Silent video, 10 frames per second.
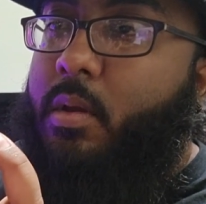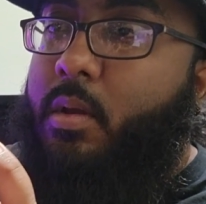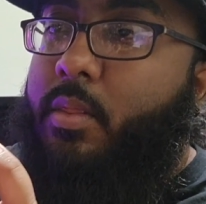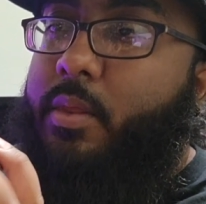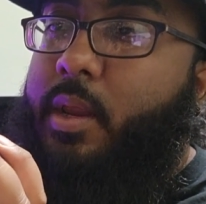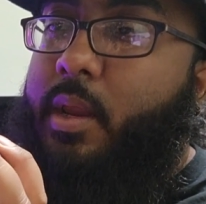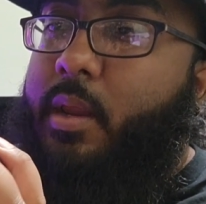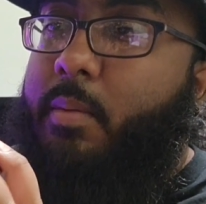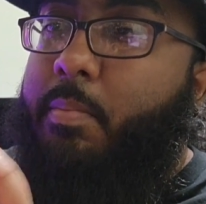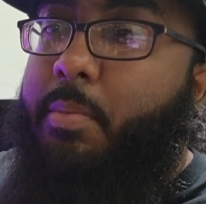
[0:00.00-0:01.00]

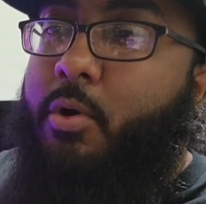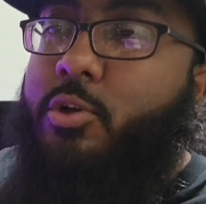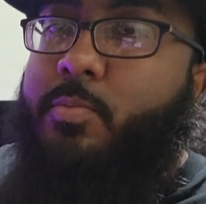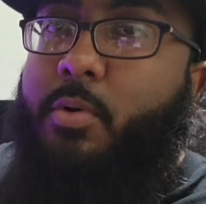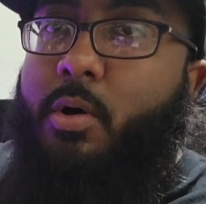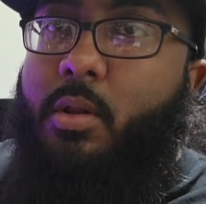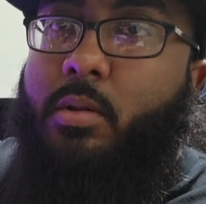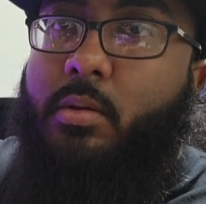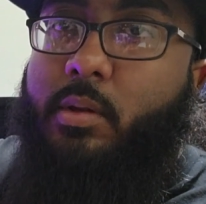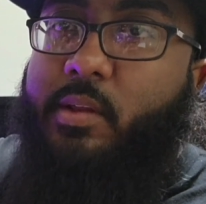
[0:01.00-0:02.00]
The purge
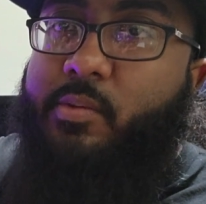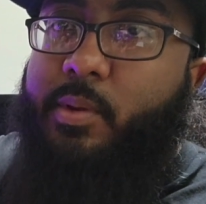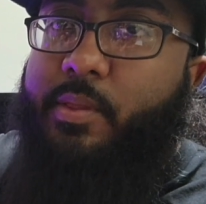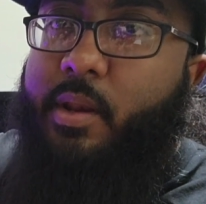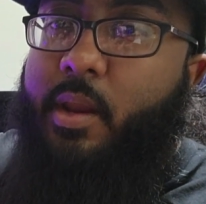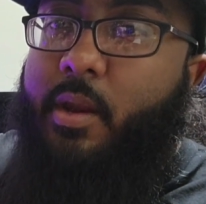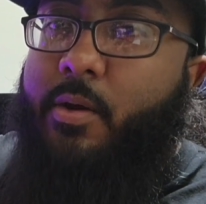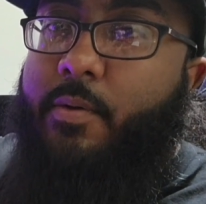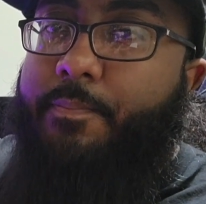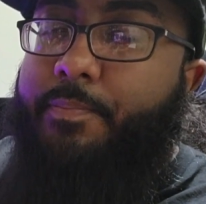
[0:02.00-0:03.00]
ball is within
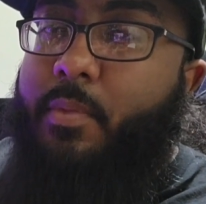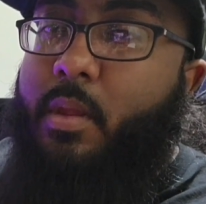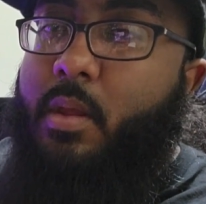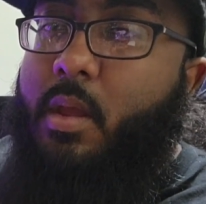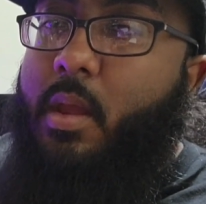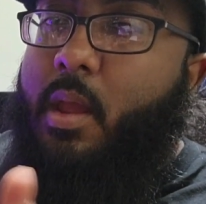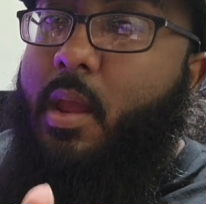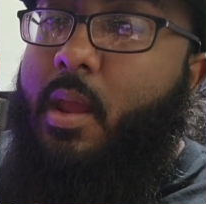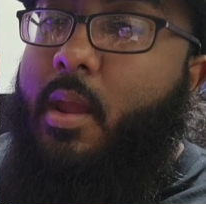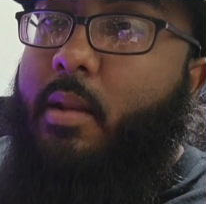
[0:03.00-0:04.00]
here,
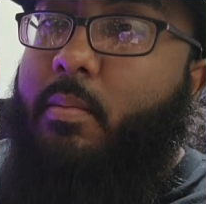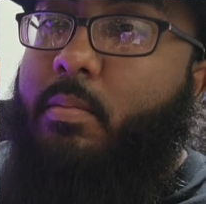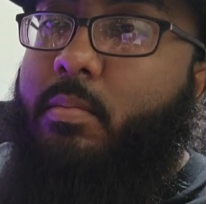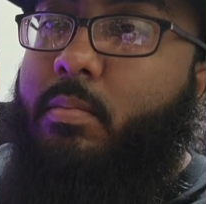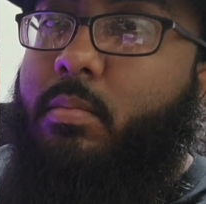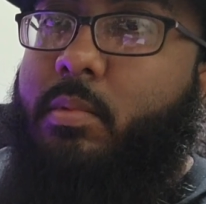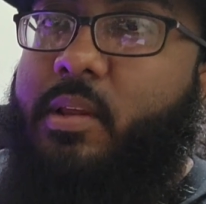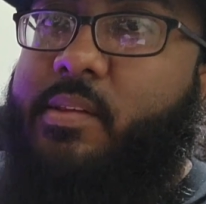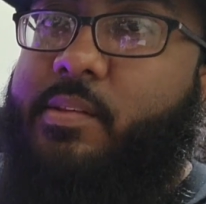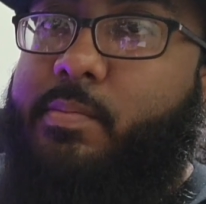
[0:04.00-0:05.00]
and
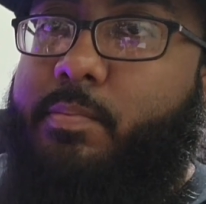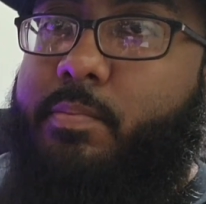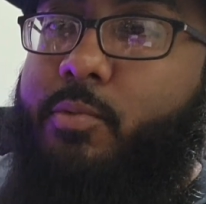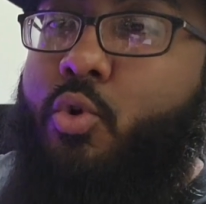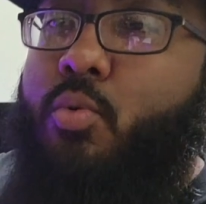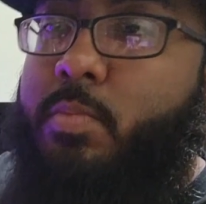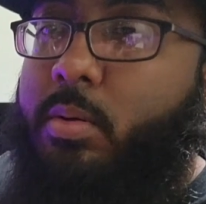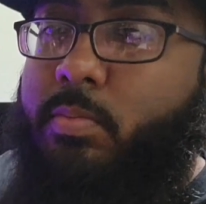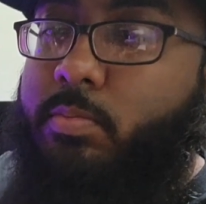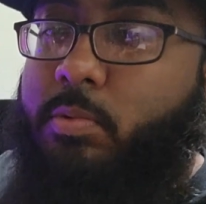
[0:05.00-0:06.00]
this tube,
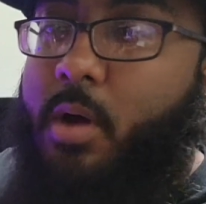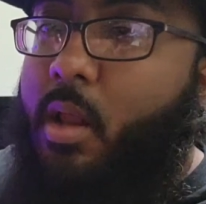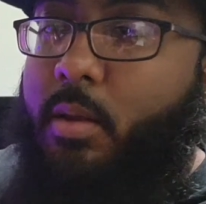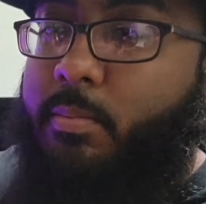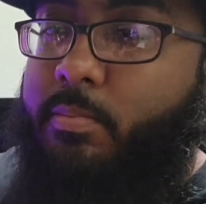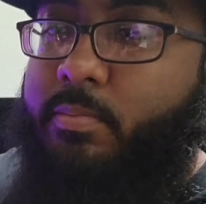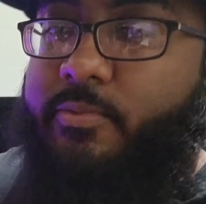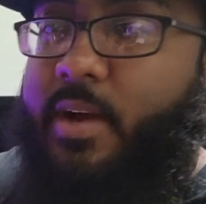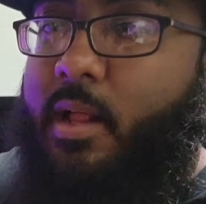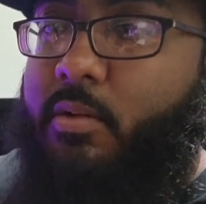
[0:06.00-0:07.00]
column,
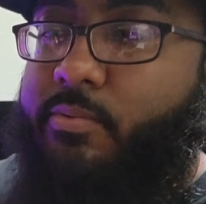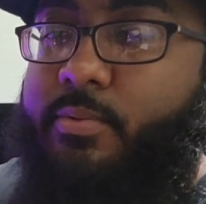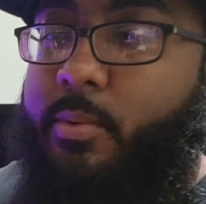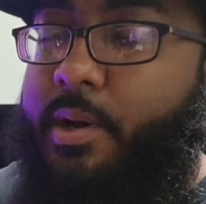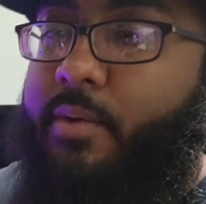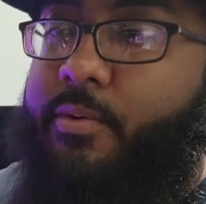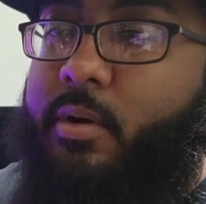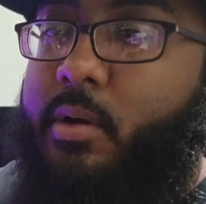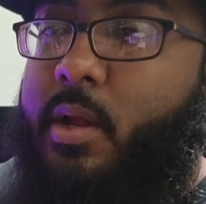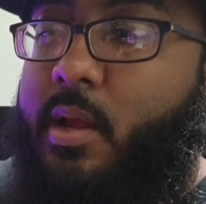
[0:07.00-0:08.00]
valve,
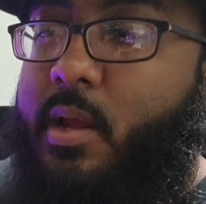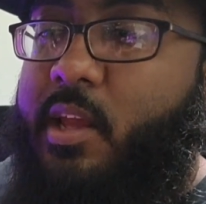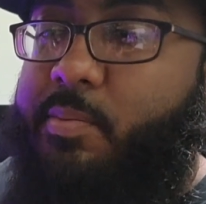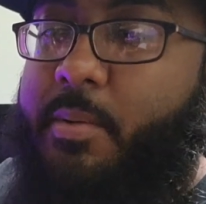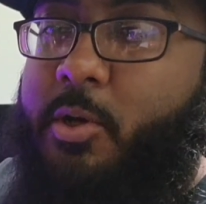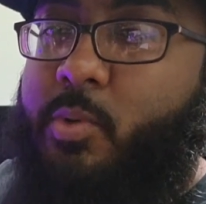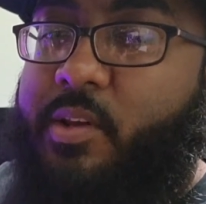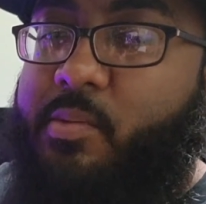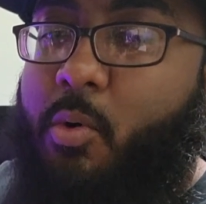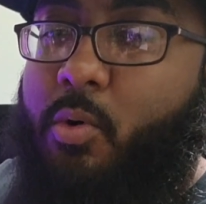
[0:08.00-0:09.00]
whatever, is pretty much where
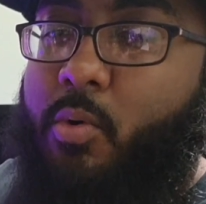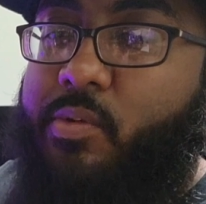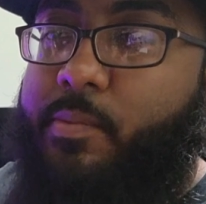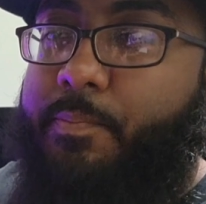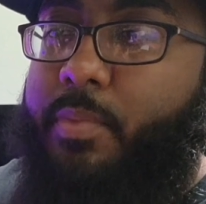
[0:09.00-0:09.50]
the smoke goes.